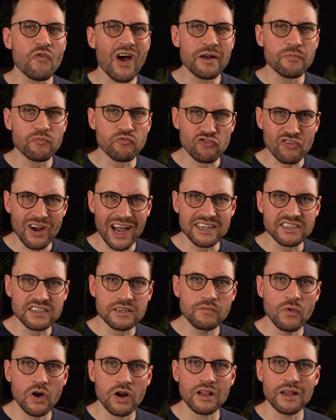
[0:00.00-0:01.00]
right
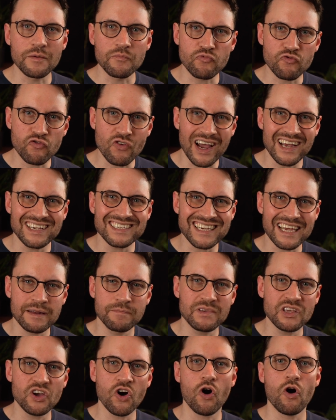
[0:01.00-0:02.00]
pricing model and price can
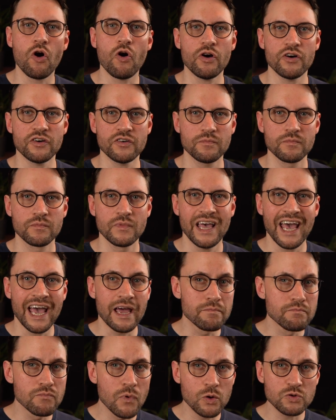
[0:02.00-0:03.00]
be hard,
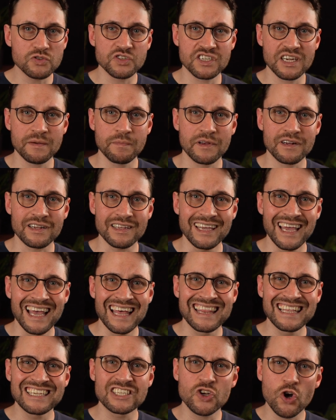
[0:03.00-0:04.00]
and most typically,
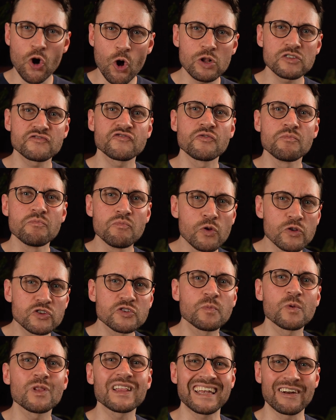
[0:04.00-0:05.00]
this calls for
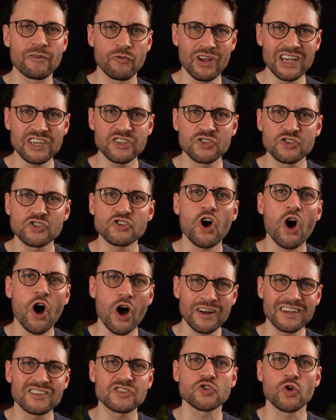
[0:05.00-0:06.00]
multiple iterations
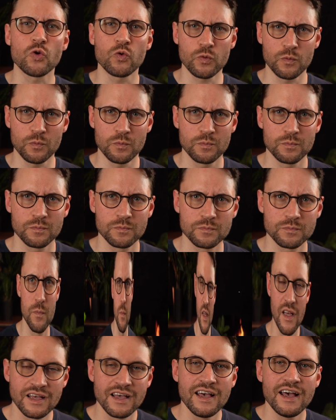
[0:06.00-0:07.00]
on its own.
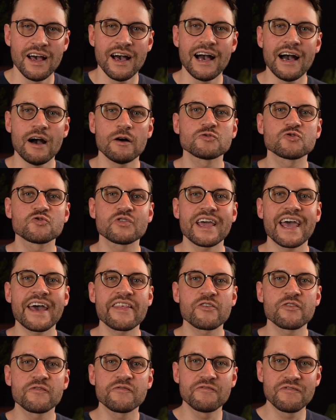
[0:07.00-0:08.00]
How to
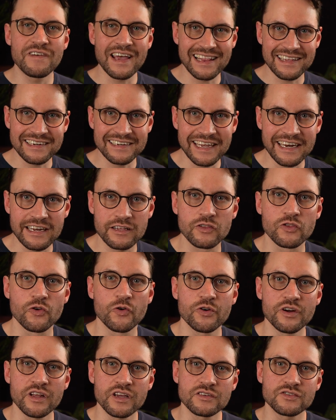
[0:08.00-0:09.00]
gather validated
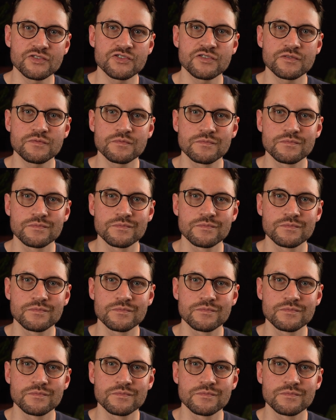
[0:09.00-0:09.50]
learnings.